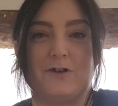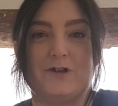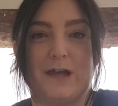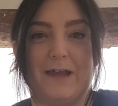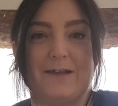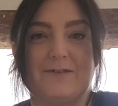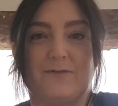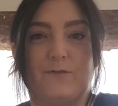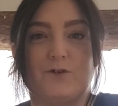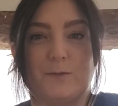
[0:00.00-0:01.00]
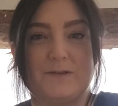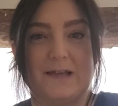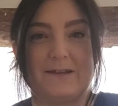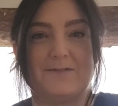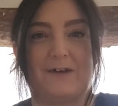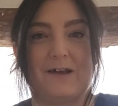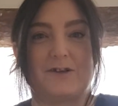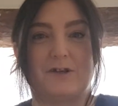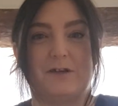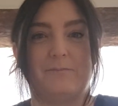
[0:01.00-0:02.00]
J is for job
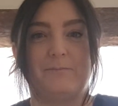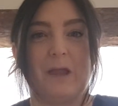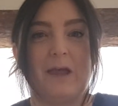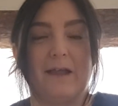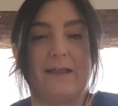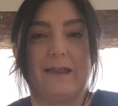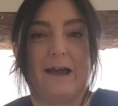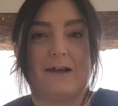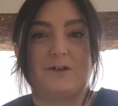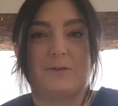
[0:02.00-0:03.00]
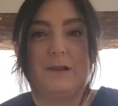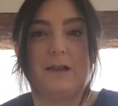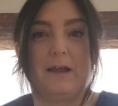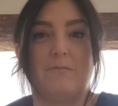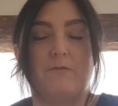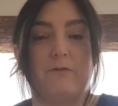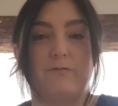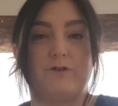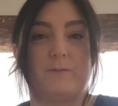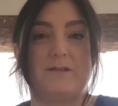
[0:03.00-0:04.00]
satisfaction. The Act will
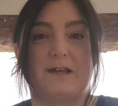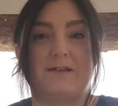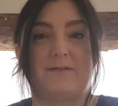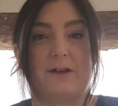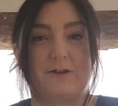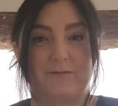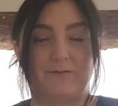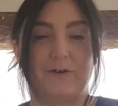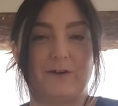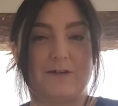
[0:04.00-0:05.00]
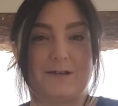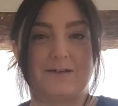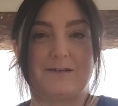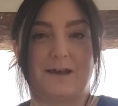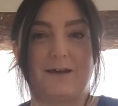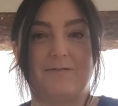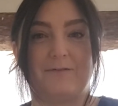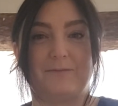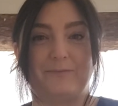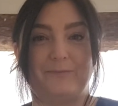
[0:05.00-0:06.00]
improve job satisfaction for nursing staff.